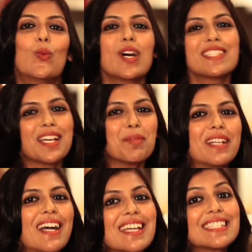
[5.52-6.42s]
What's
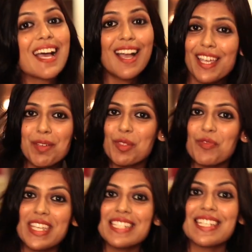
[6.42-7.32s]
up guys, I am
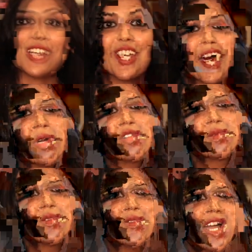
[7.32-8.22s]
Nafisa Sharma
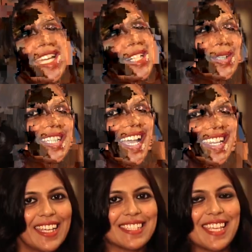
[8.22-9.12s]
from the very cool
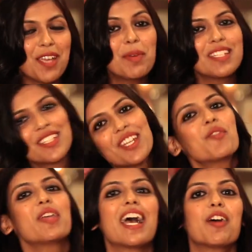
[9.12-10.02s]
nine X M and
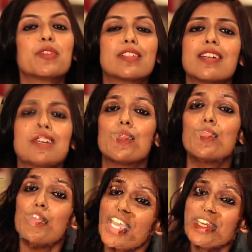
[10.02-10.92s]
today we have with us a
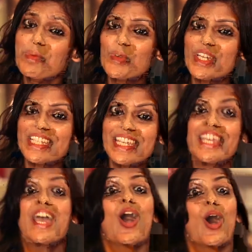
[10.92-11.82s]
very
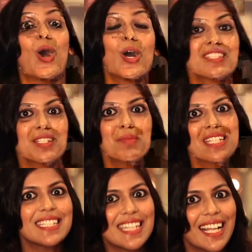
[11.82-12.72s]
pretty,
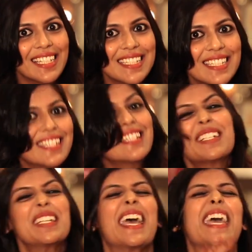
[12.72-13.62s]
awesomely
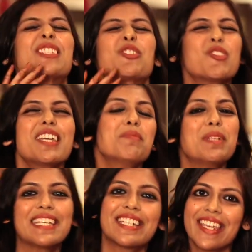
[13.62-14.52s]
talented,
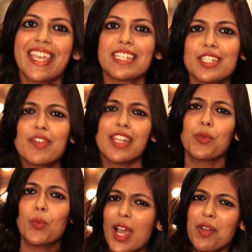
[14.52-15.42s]
extremely creative
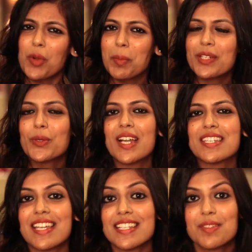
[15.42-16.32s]
and one woman who
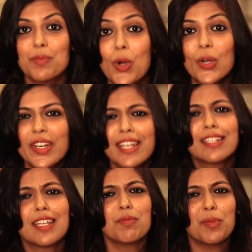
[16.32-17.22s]
understands more
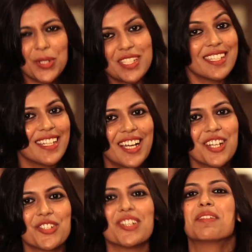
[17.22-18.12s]
cricket than most in the
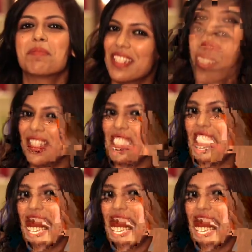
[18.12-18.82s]
country, Mandira